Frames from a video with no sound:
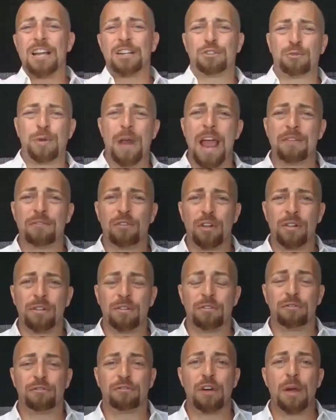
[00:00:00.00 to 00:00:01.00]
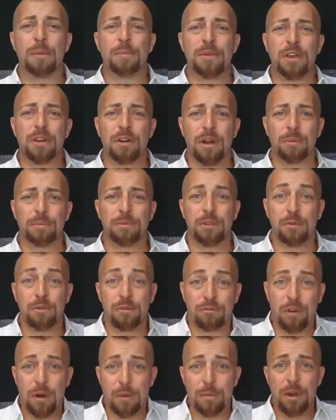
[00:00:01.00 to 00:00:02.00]
cut travel from Europe,
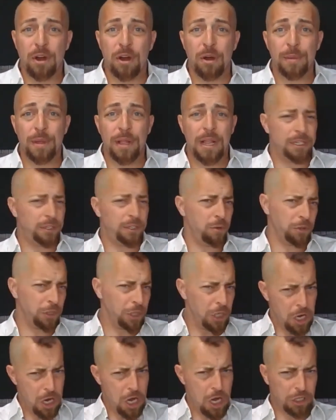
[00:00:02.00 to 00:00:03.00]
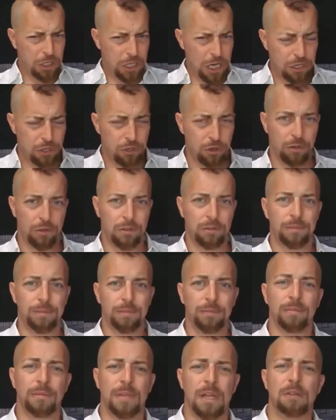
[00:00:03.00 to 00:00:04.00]
to and from Europe, unless it was essential.
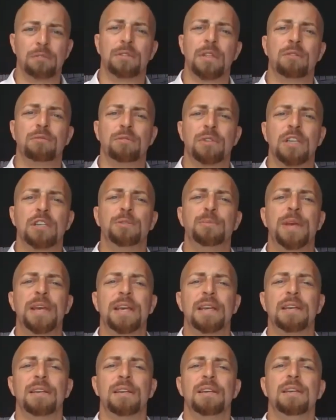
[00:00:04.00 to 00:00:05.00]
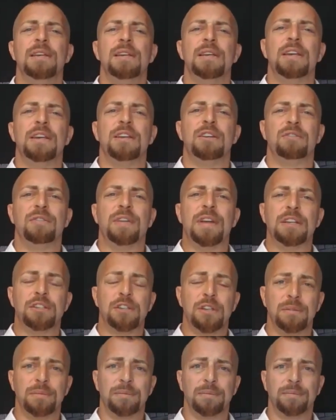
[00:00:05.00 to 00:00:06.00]
That was that was his big
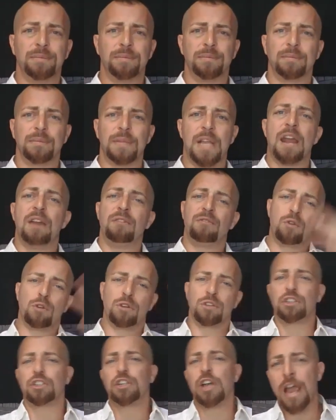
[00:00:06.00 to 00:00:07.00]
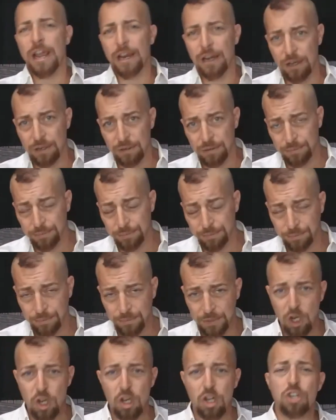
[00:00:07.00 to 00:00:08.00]
intervention, and of course China.
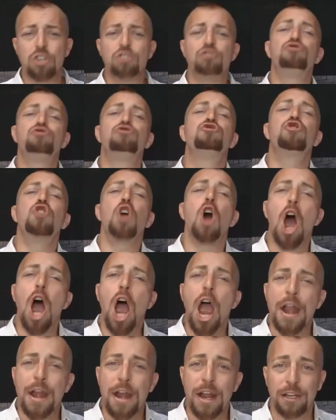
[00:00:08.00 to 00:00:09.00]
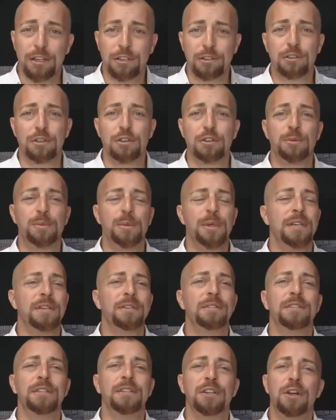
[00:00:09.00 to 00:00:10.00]
China, excuse
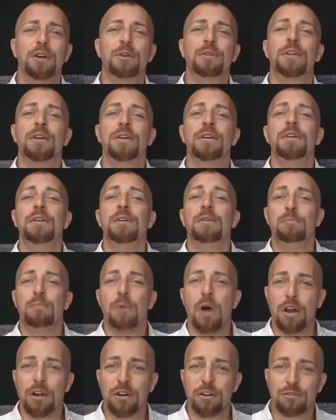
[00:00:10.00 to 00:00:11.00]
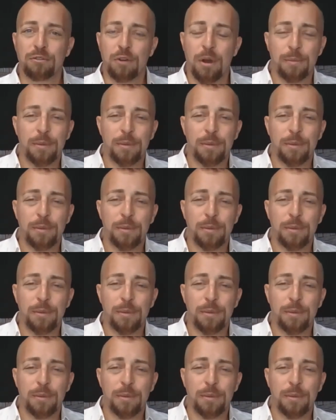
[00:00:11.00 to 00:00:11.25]
me, need to go with the modern